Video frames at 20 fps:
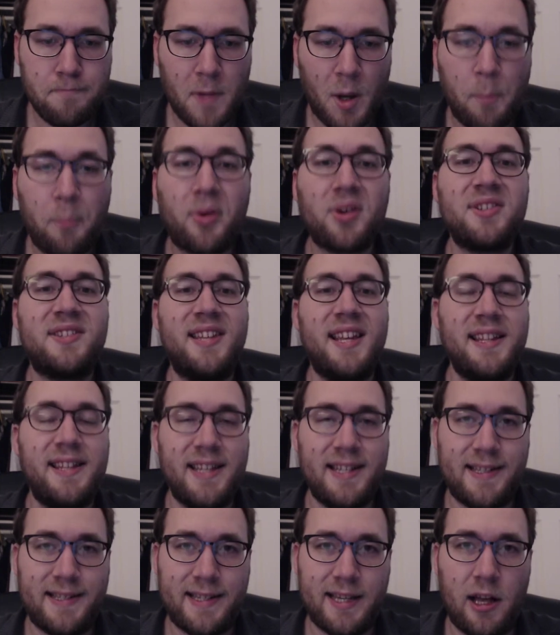present
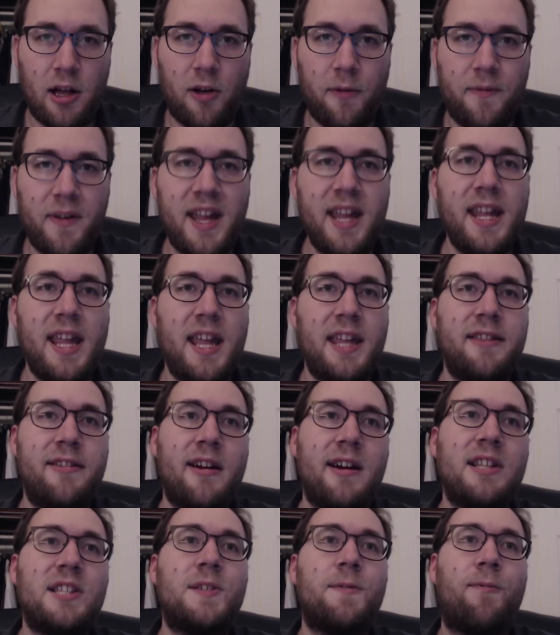itself, it
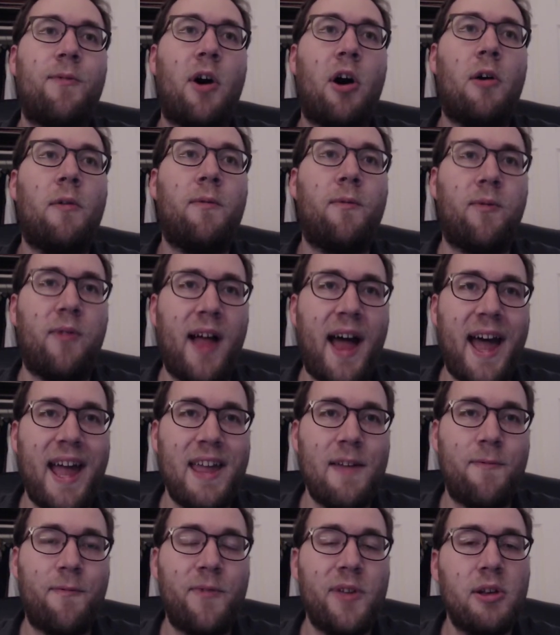does fall flat.
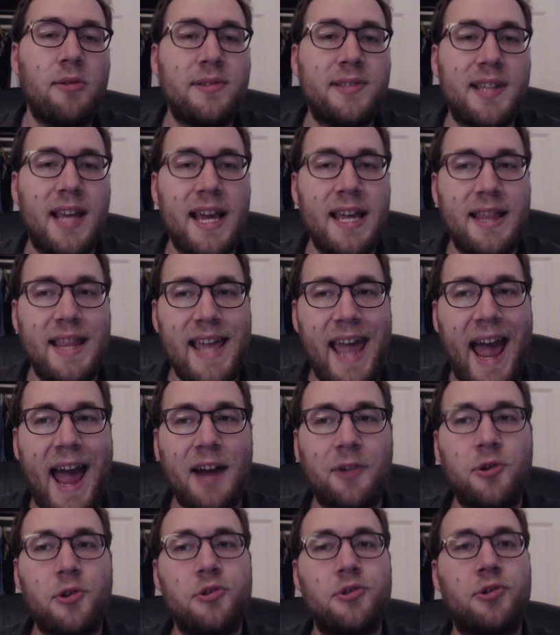It feels like the
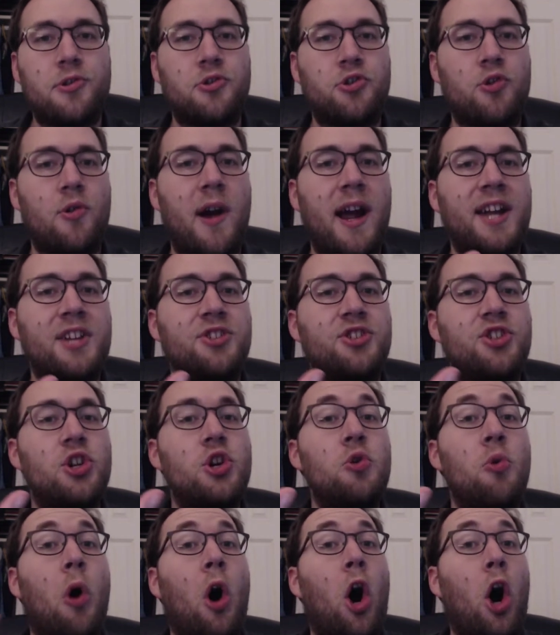actors are trying
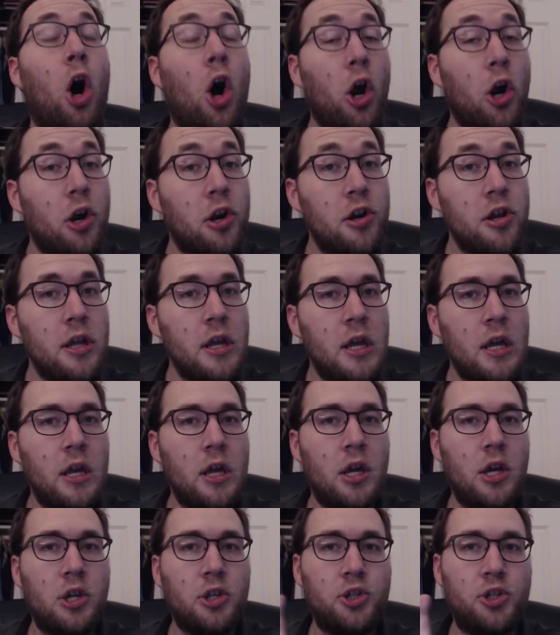too hard
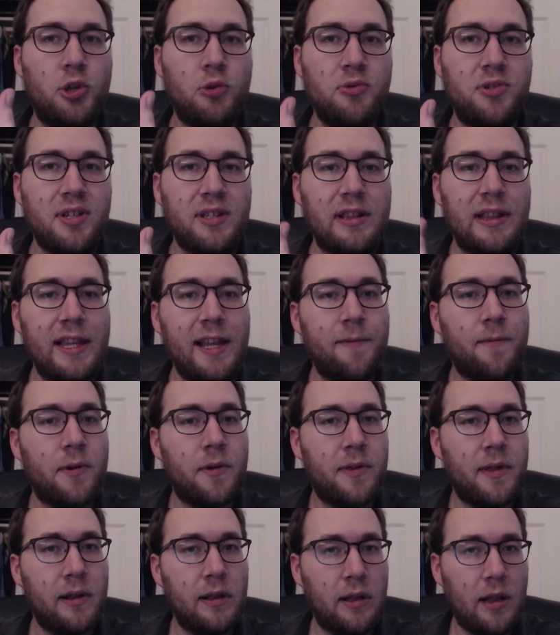to deliver
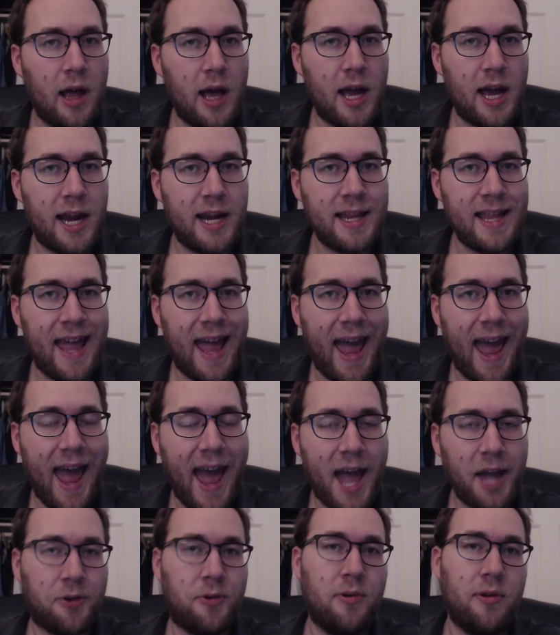the line
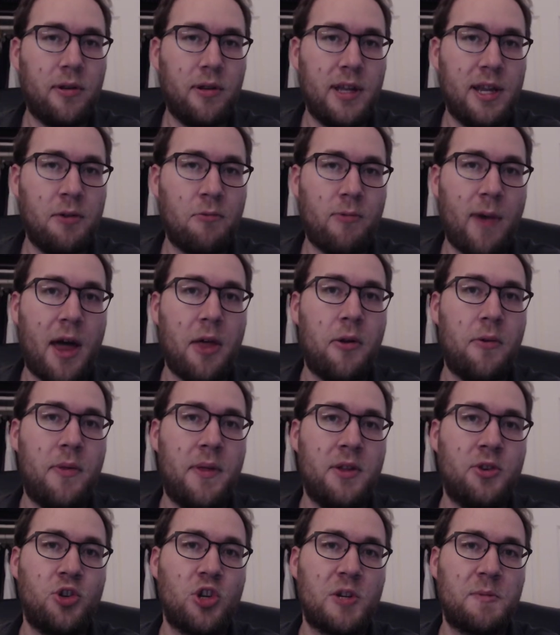accurately, rather
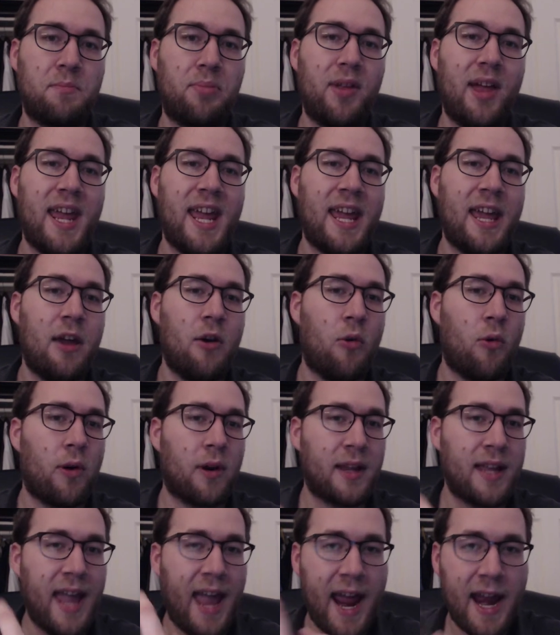than just playing it
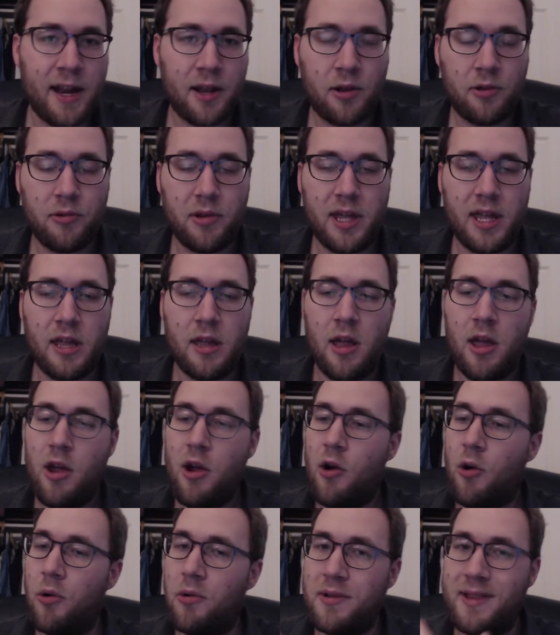organically
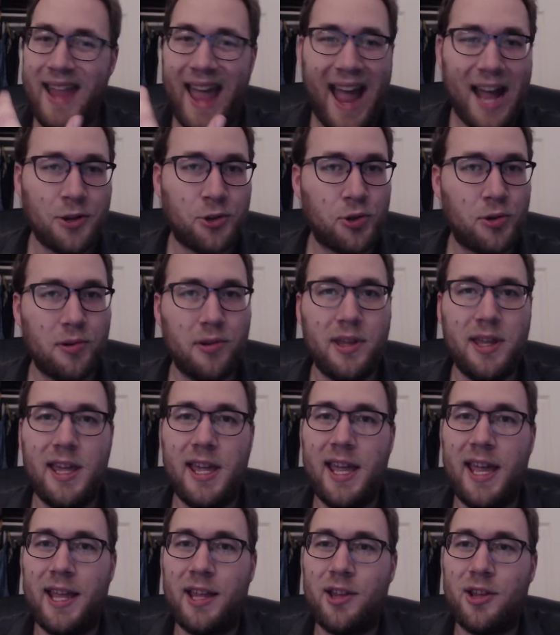or
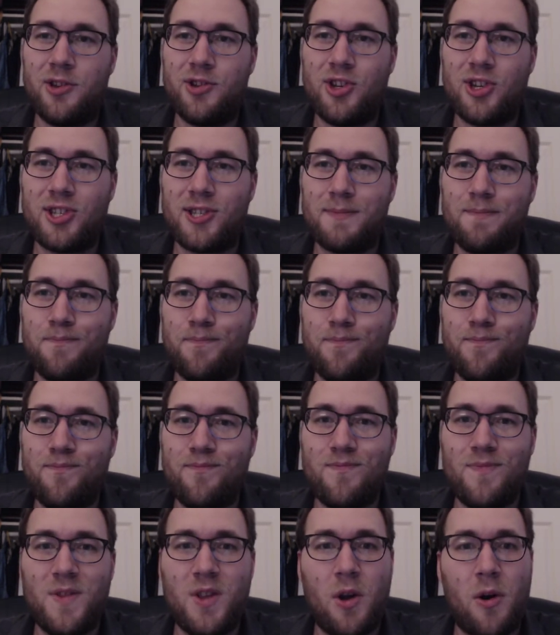naturally, and it just,
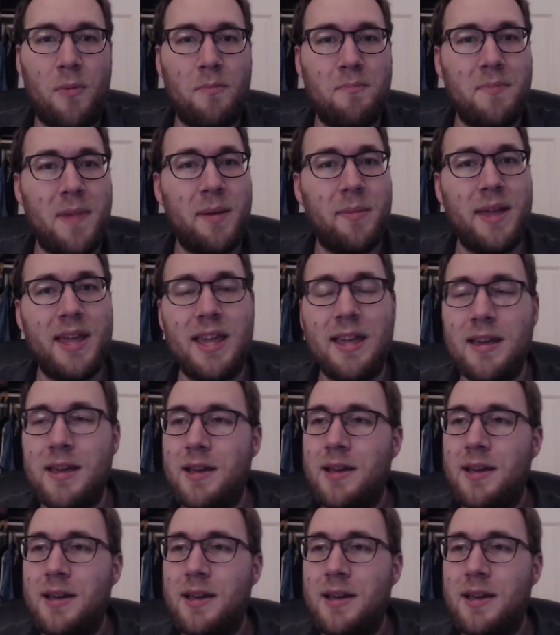maybe,